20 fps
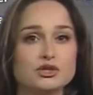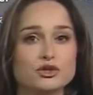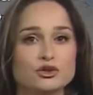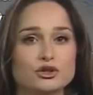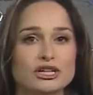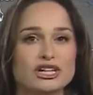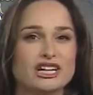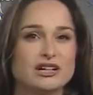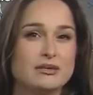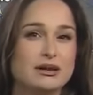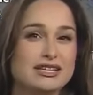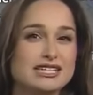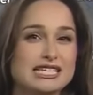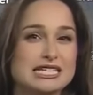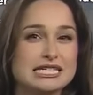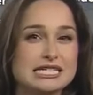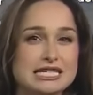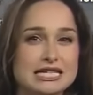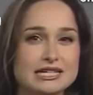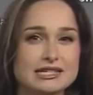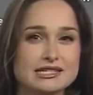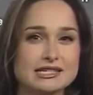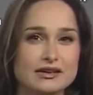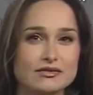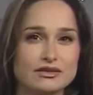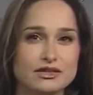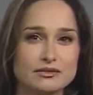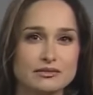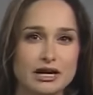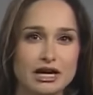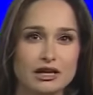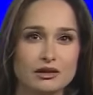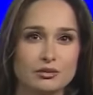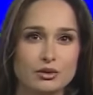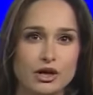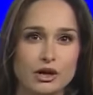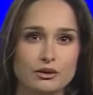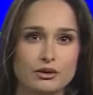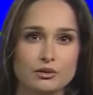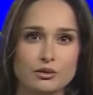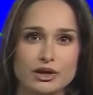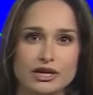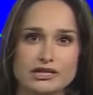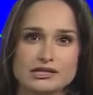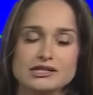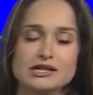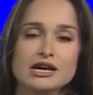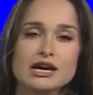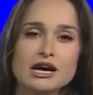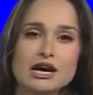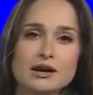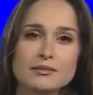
So you're looking at about 60 to 70 mile per hour winds.